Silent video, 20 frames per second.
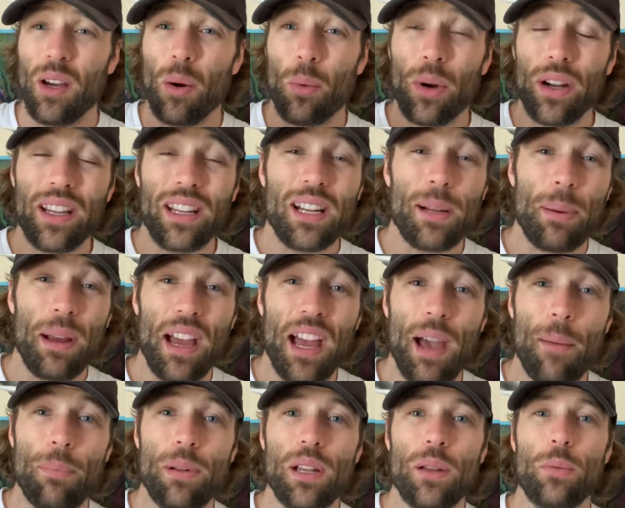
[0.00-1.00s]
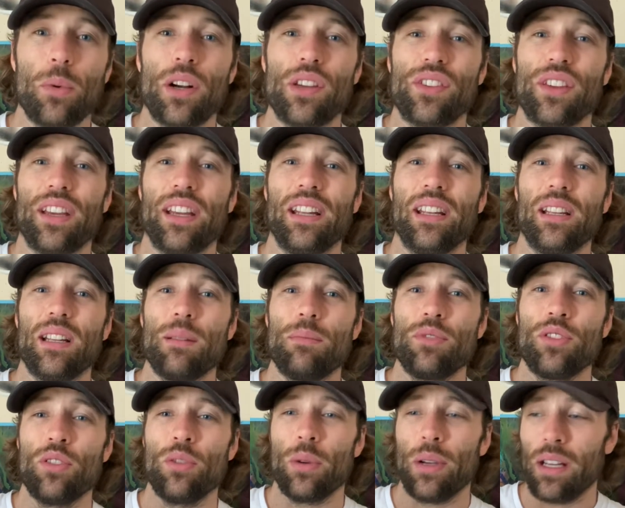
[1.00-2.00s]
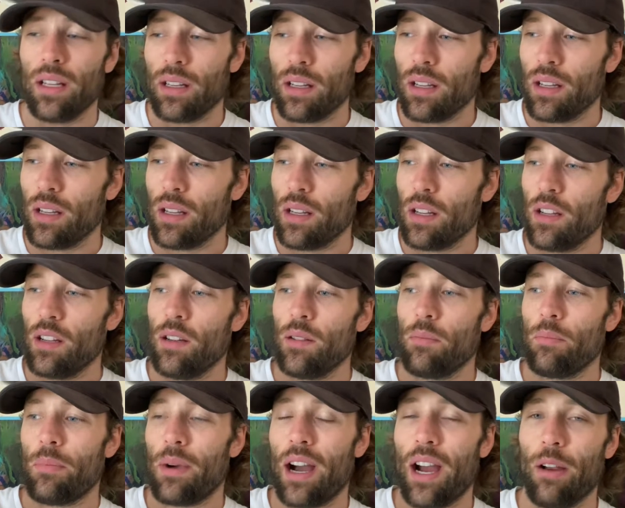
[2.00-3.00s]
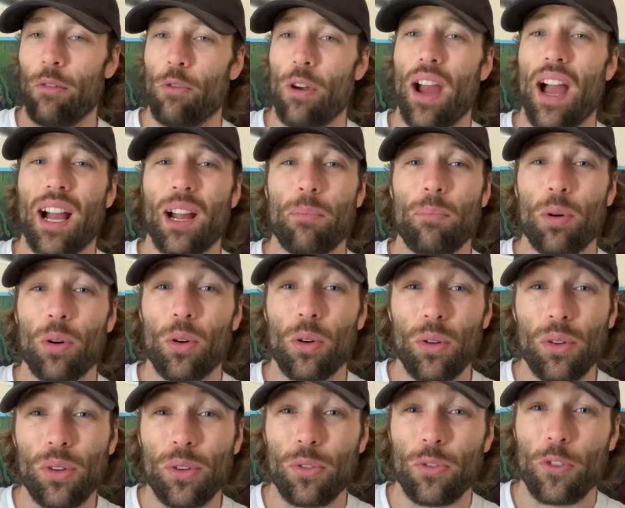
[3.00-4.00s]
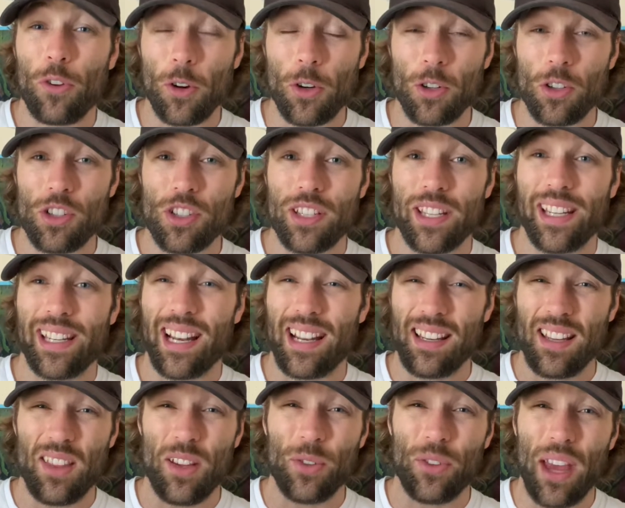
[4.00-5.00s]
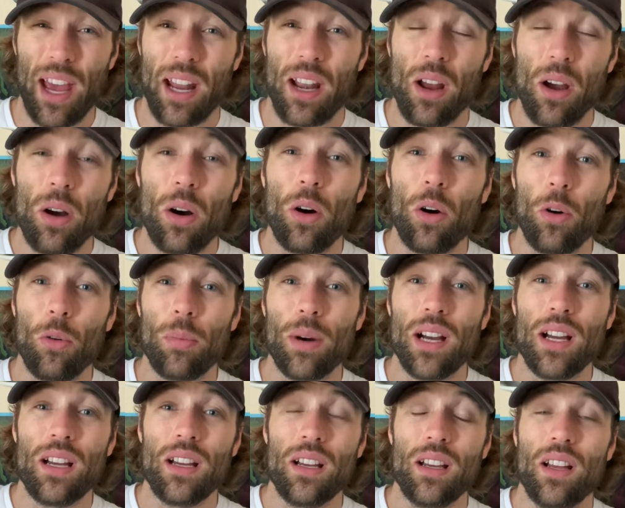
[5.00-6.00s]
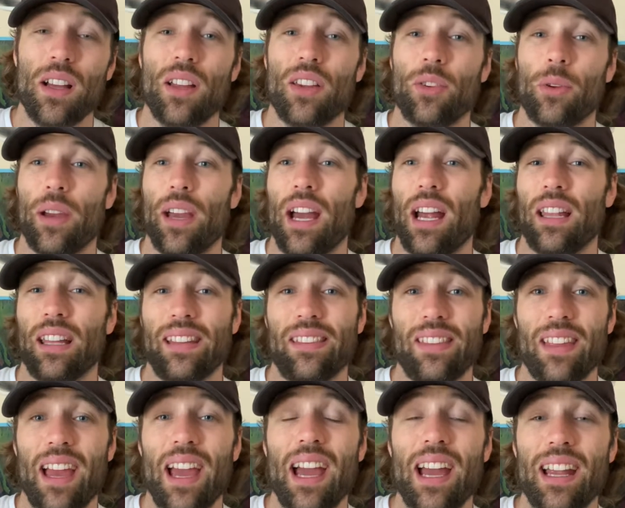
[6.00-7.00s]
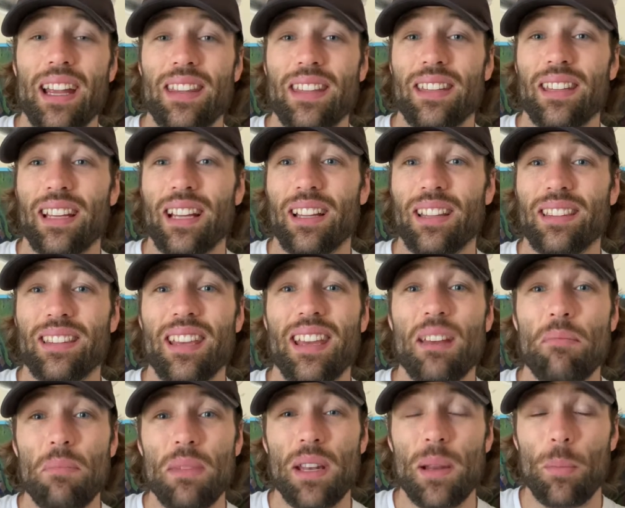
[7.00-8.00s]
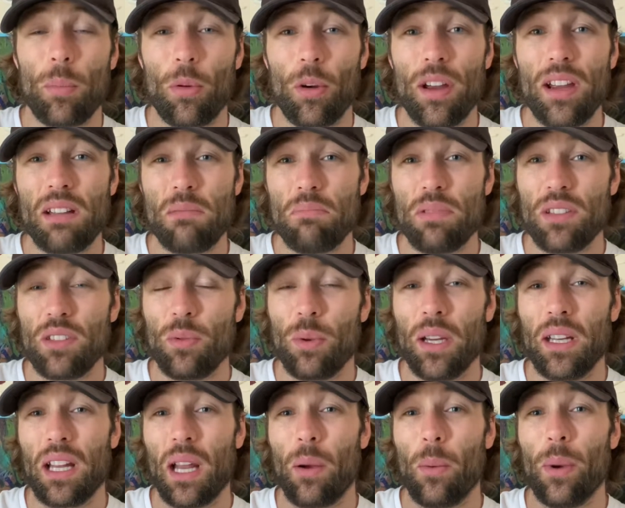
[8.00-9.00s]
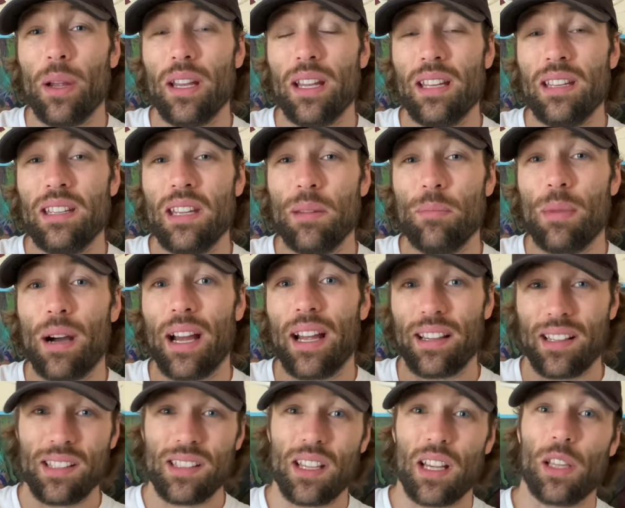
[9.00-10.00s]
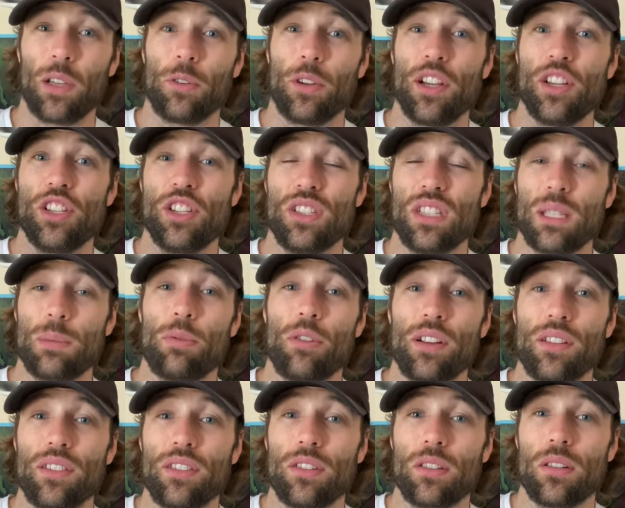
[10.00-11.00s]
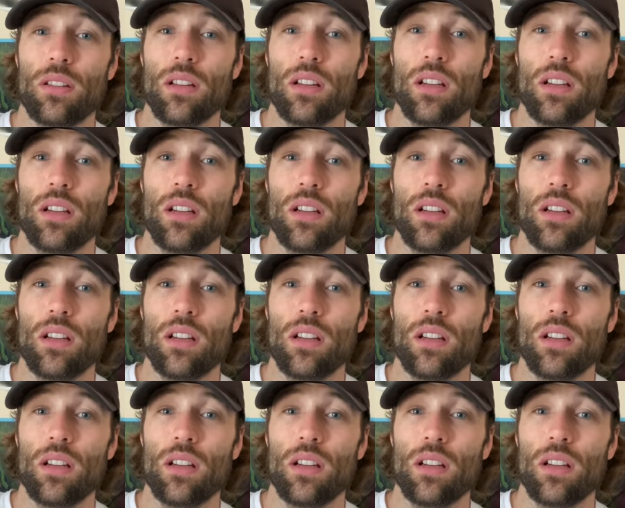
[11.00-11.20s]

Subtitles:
What ended up happening was I ended up doing my rack pulls first, and I did those at home. So I had like that, and then like a 10-minute break between I went and did my acceleration sprints.